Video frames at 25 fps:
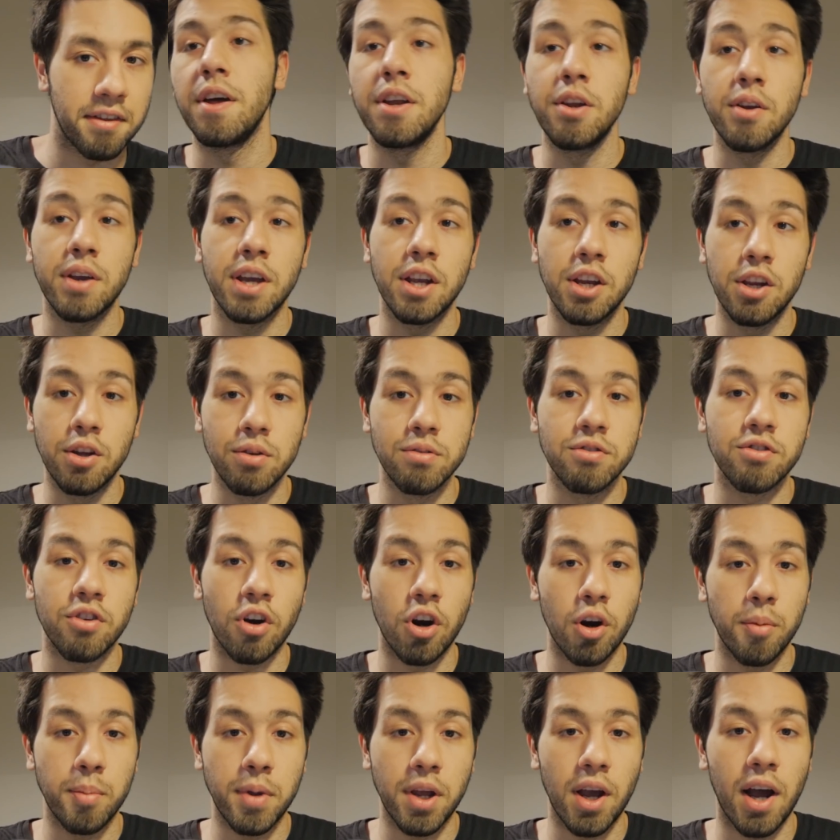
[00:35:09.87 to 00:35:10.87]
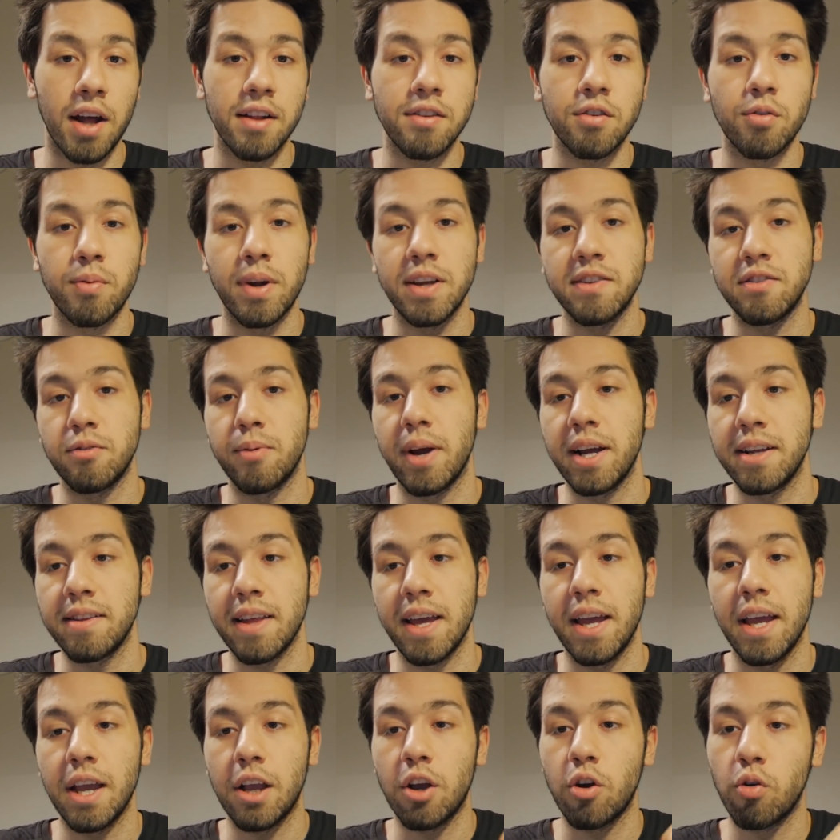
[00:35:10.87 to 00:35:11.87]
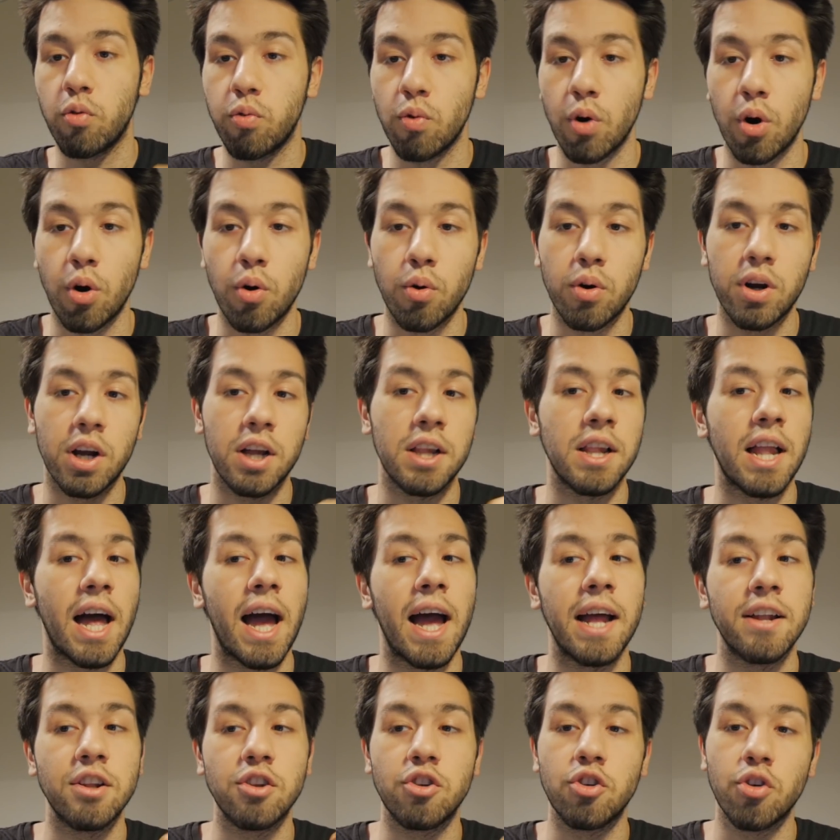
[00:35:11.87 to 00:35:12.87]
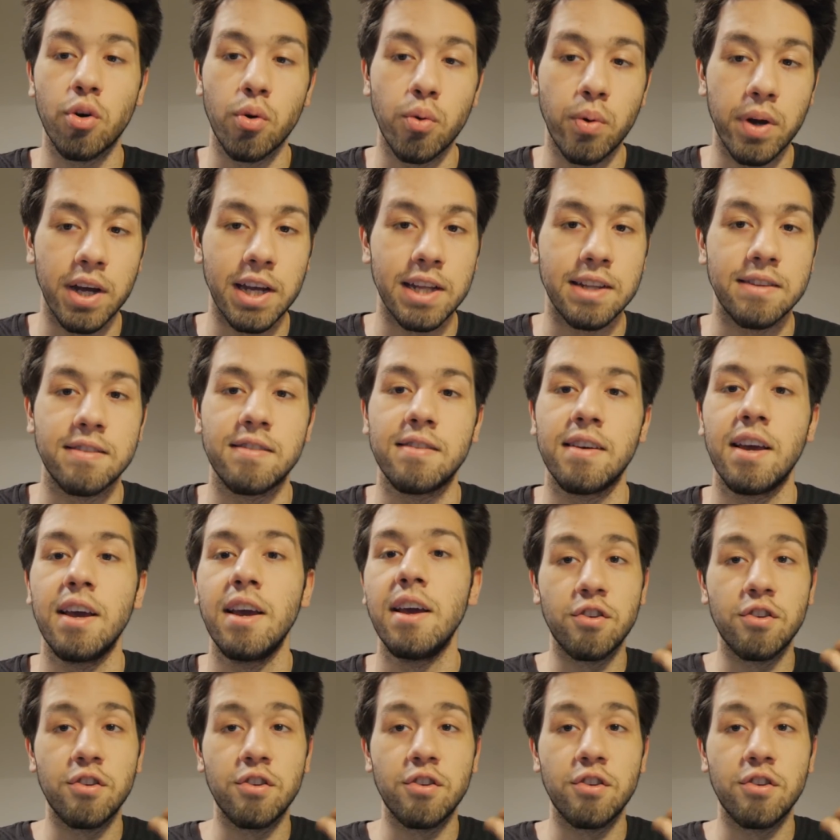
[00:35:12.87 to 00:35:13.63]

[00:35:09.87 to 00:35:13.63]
Then you can use Ermion to resurrect a Crow Clan Druid